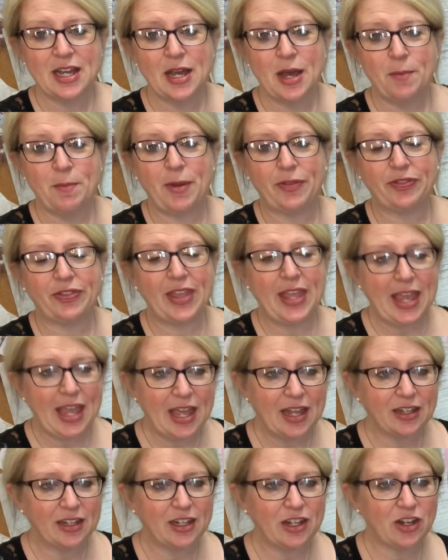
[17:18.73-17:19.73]
But
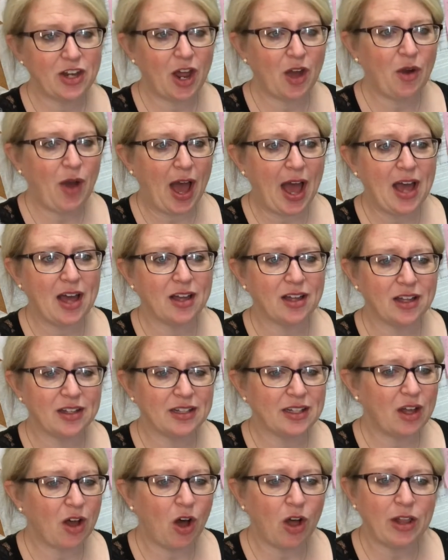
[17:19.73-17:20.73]
then,
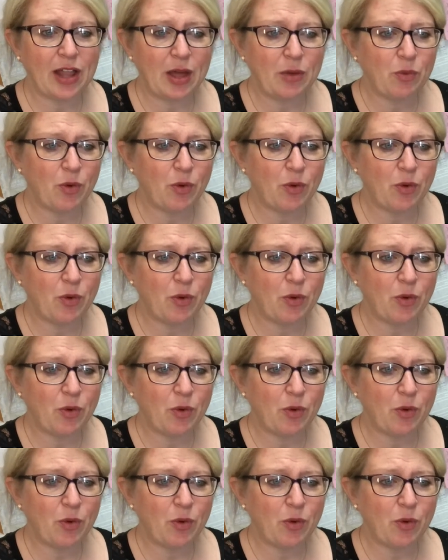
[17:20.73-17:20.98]
all I